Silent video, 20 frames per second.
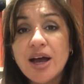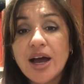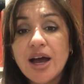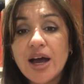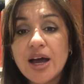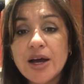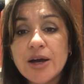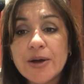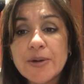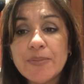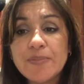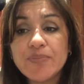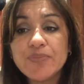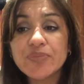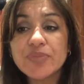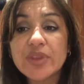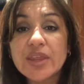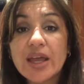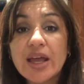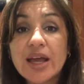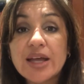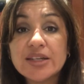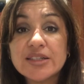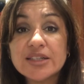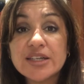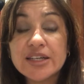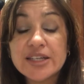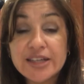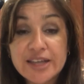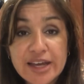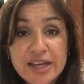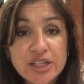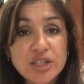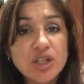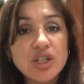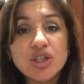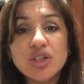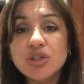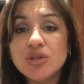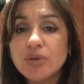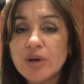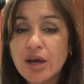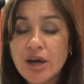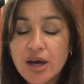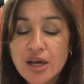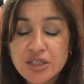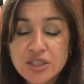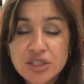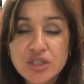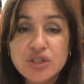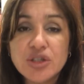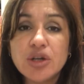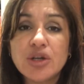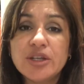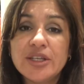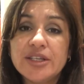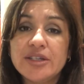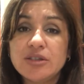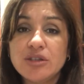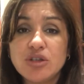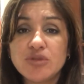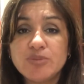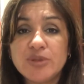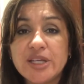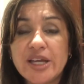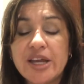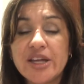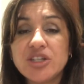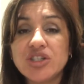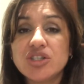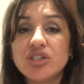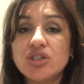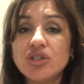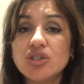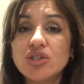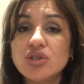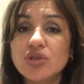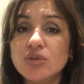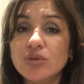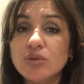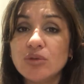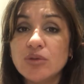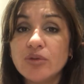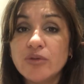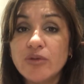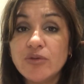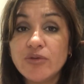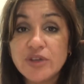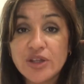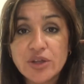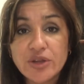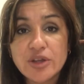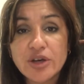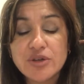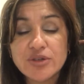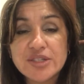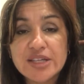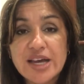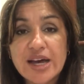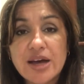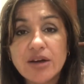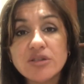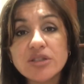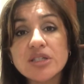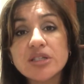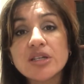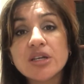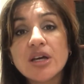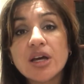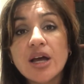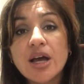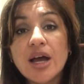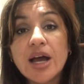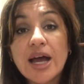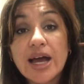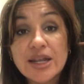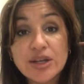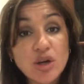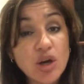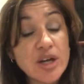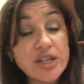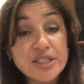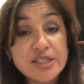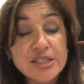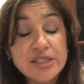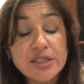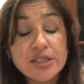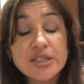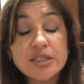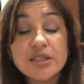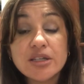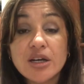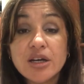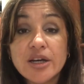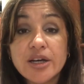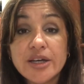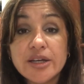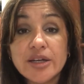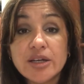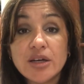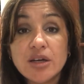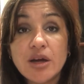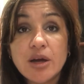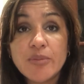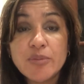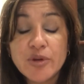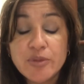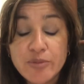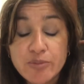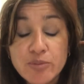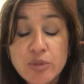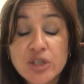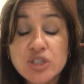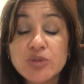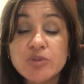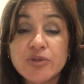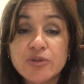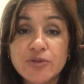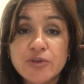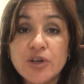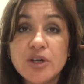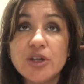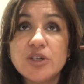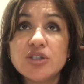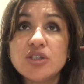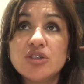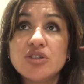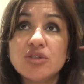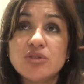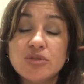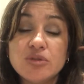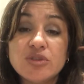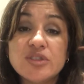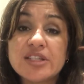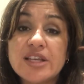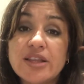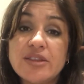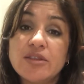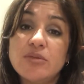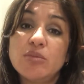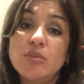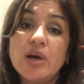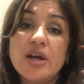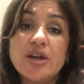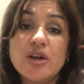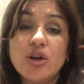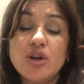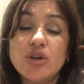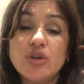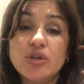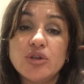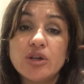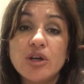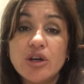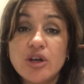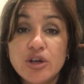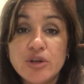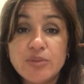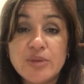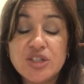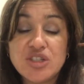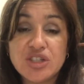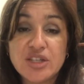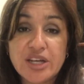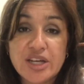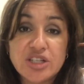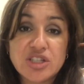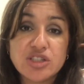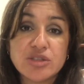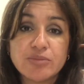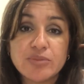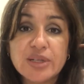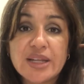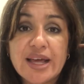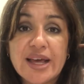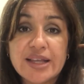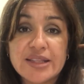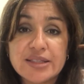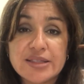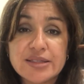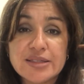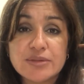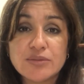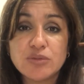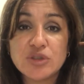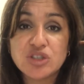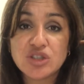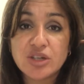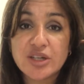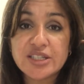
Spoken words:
And again, you are under no legal obligation to fill those out, and I didn't. I much preferred to send them my own home education plans, which I